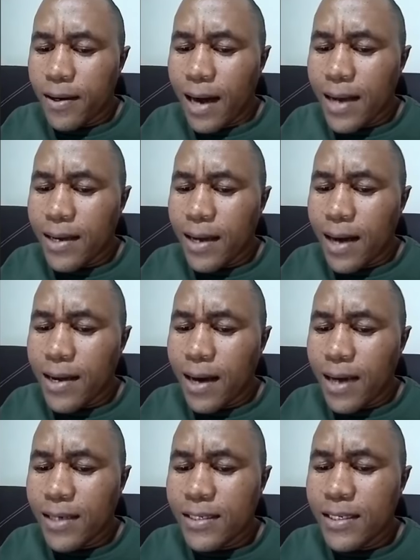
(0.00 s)
I, I,
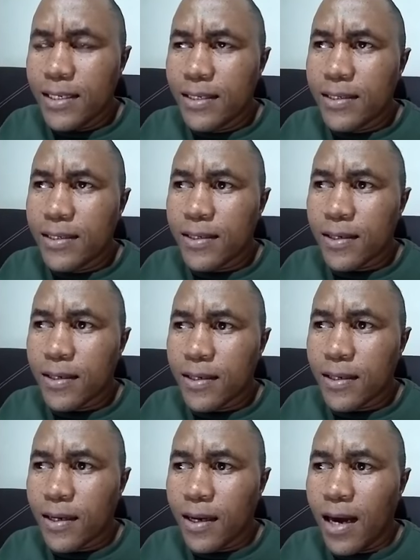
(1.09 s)
I, did
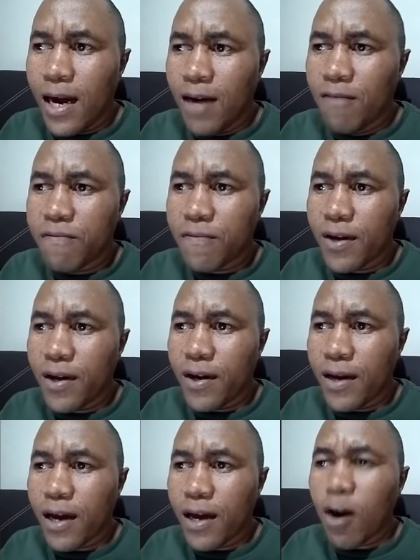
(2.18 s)
have
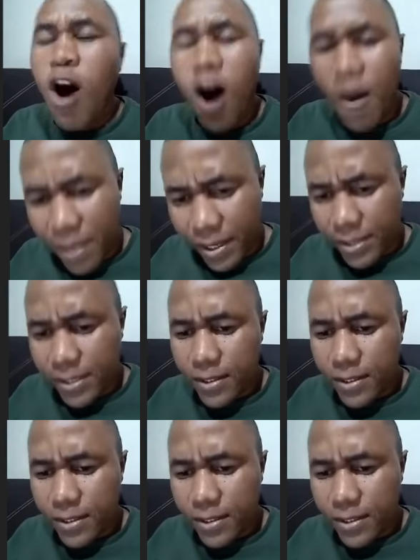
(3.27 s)
a, a, comment